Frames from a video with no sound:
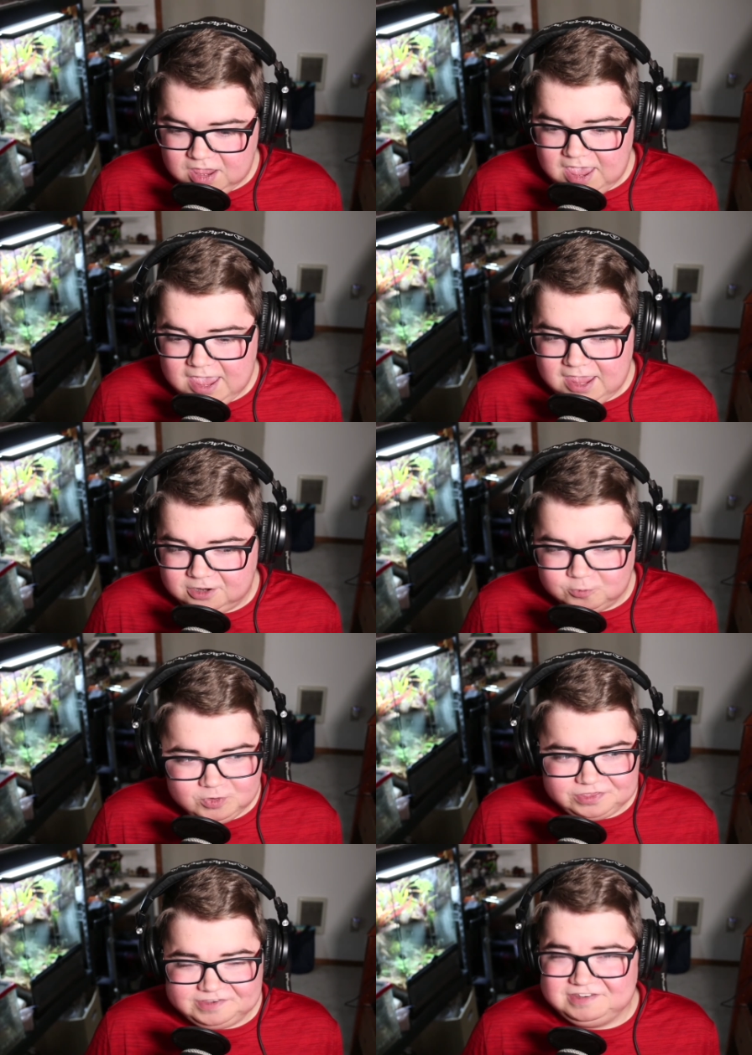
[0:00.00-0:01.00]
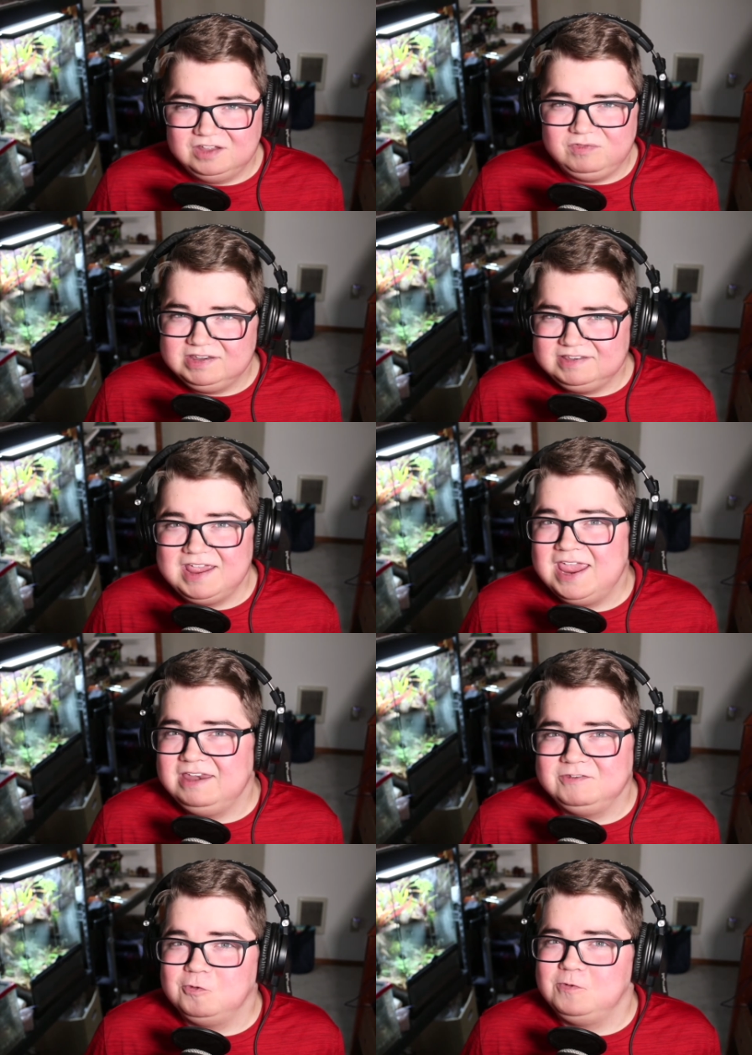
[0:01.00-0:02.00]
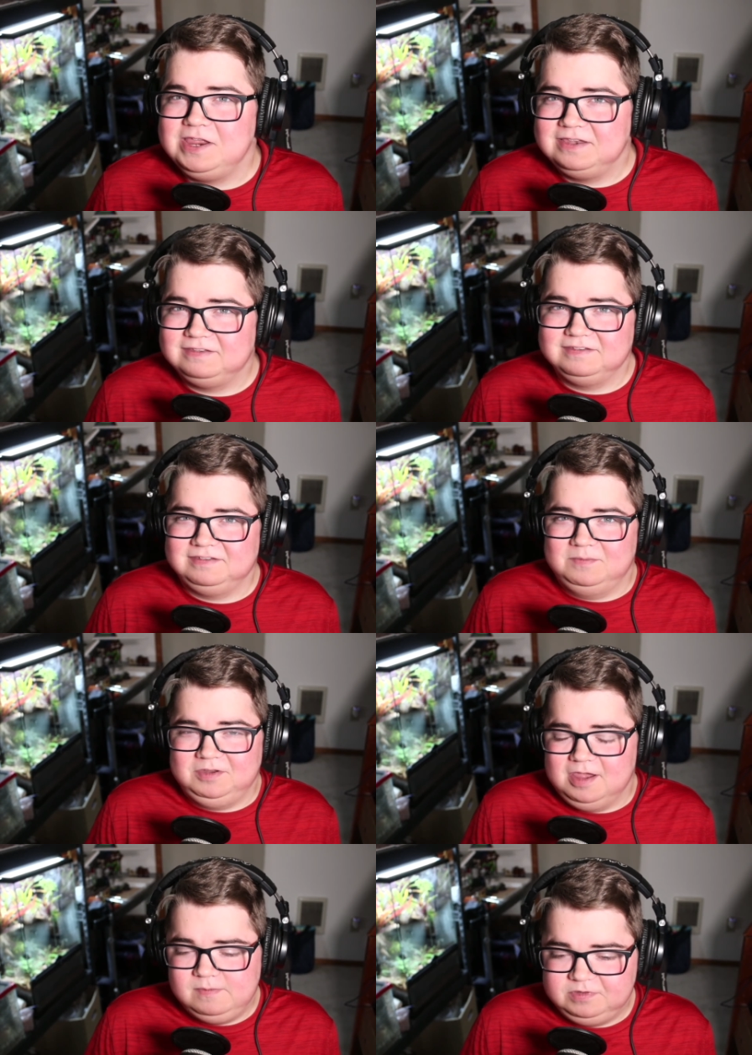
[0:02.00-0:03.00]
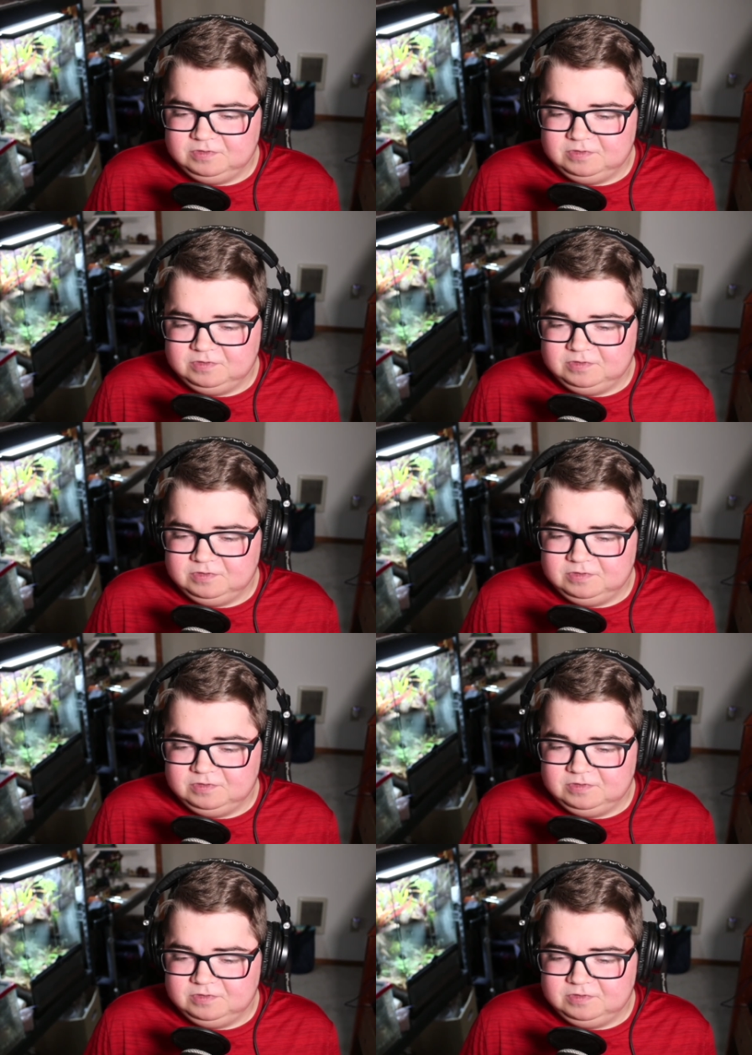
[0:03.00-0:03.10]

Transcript: and with seven to eight queens sometimes.